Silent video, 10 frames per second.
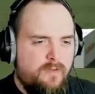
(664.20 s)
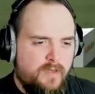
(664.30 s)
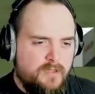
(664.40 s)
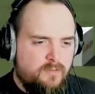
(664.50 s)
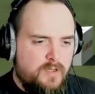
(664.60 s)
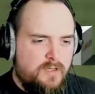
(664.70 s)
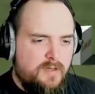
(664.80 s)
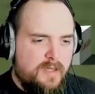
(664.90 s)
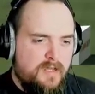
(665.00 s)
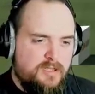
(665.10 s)
this, we could
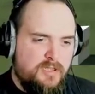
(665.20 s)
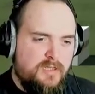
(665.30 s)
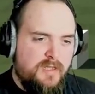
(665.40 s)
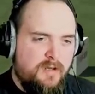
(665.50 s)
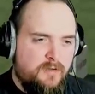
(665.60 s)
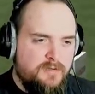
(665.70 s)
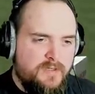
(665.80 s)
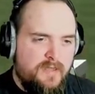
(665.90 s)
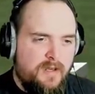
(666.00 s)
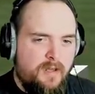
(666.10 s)
actually get it
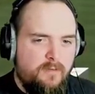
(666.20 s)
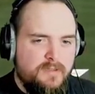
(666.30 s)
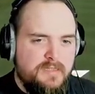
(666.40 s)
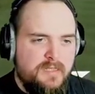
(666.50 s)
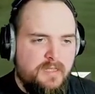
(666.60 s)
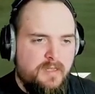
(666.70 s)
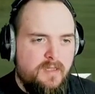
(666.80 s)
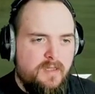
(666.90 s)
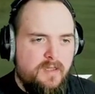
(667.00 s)
onto that lower tier.